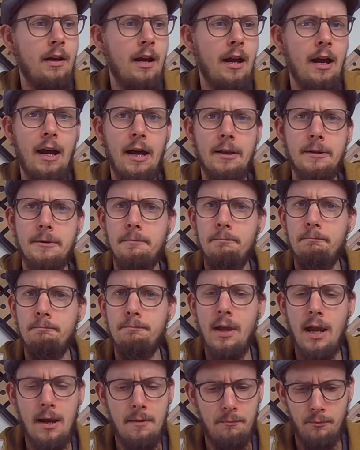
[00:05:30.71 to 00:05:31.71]
And
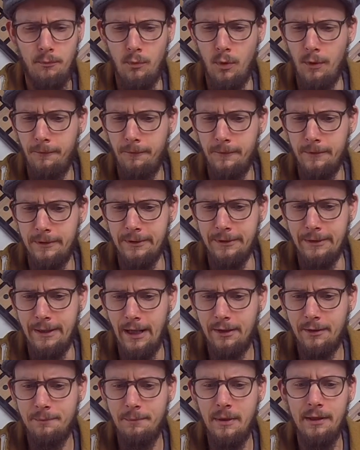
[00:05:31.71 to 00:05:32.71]
yeah, with
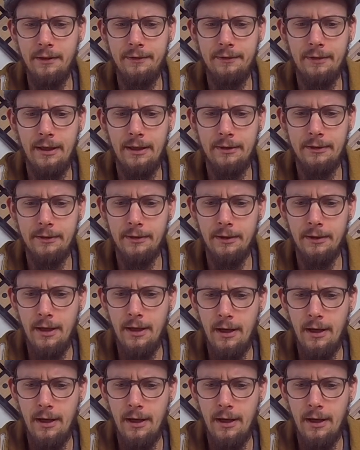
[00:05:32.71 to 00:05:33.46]
that being said,